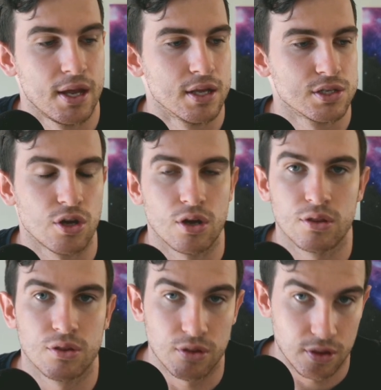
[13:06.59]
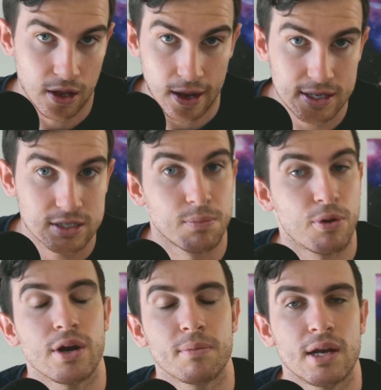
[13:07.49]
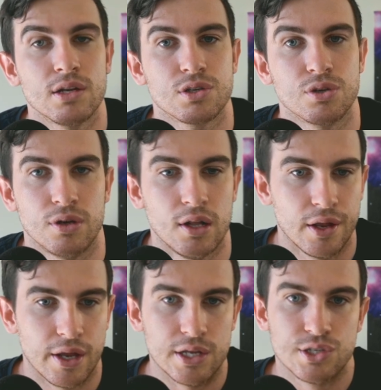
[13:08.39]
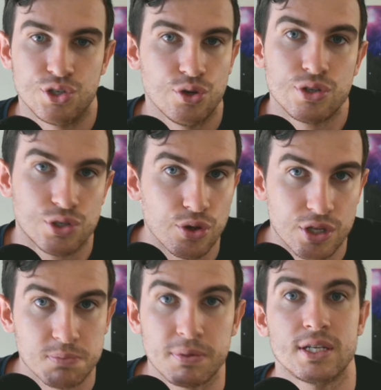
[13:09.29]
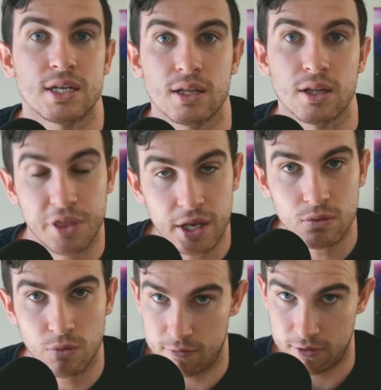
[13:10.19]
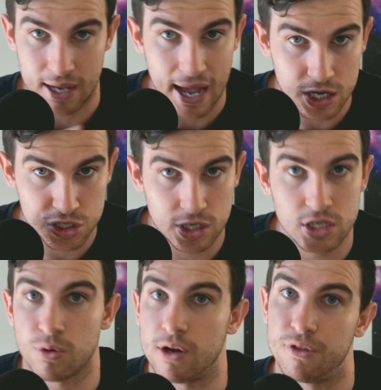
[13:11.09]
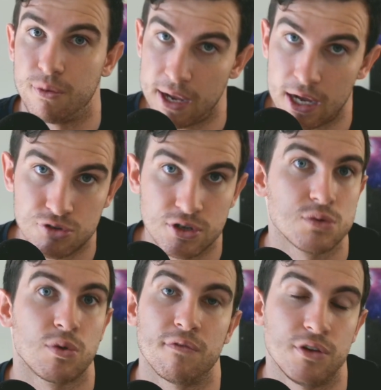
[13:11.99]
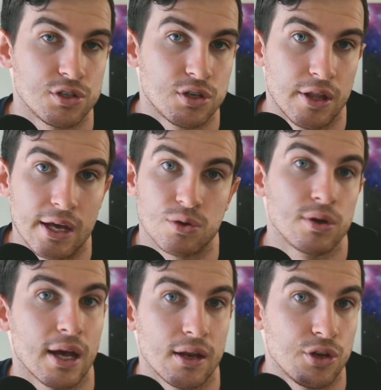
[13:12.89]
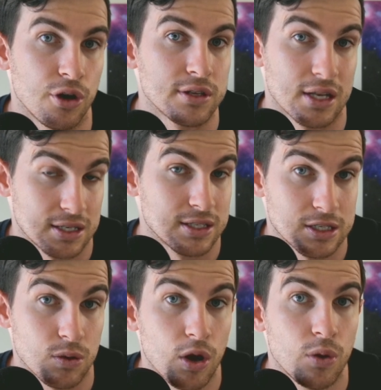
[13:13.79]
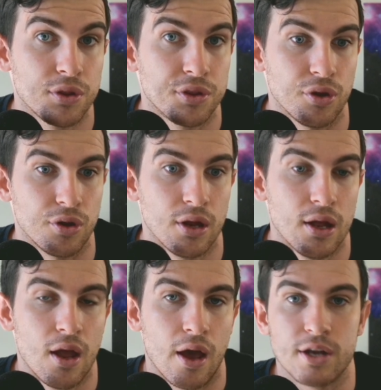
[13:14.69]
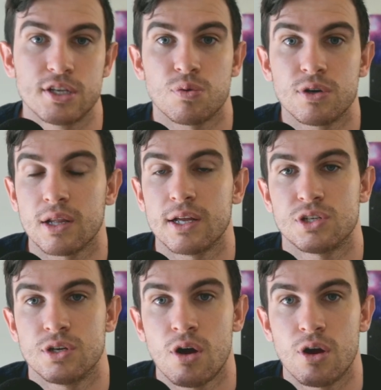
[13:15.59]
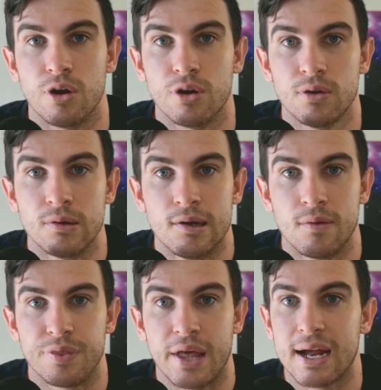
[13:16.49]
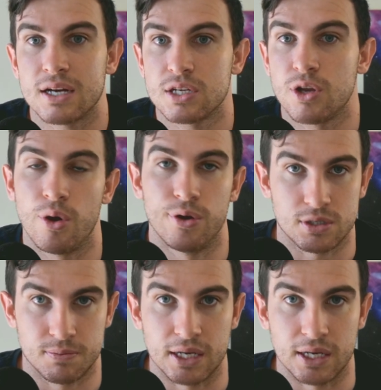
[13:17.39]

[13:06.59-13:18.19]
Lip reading: So I guess the point I'm getting to is you do this particular thing, whatever the action is, whatever the boundary is, whatever they're doing that doesn't sit well with you. And I just wanted to let you know that actually hurts me.